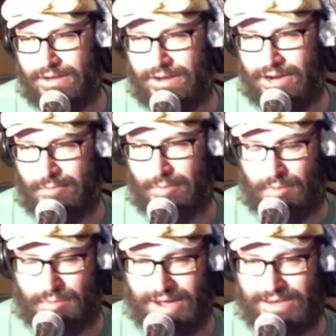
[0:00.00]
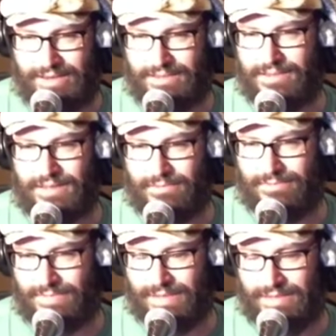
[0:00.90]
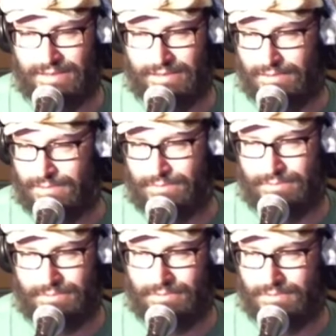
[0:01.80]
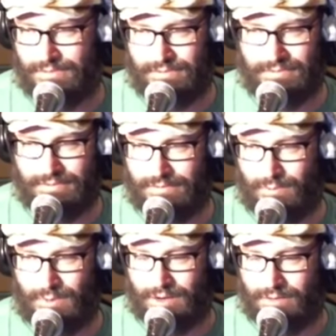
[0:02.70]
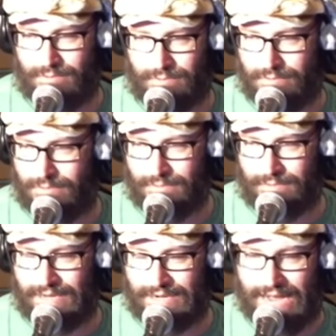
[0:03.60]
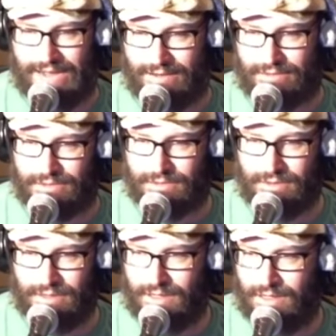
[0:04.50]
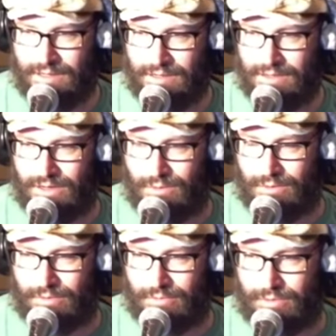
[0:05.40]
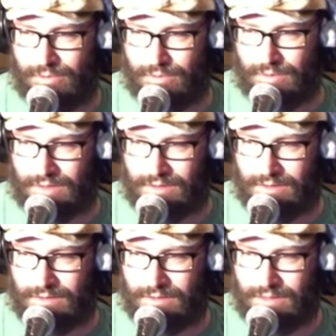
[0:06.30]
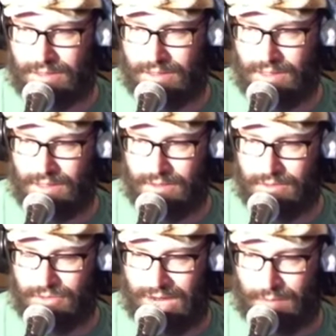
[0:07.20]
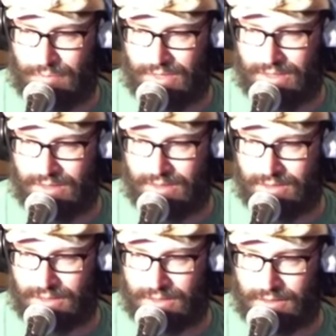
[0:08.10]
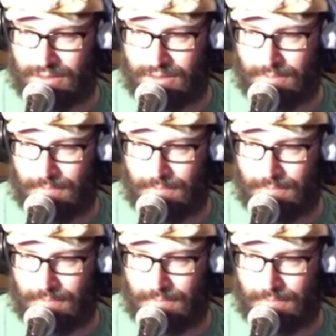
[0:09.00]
I remember back in in, in the well, late eighties going through uh Japanese uh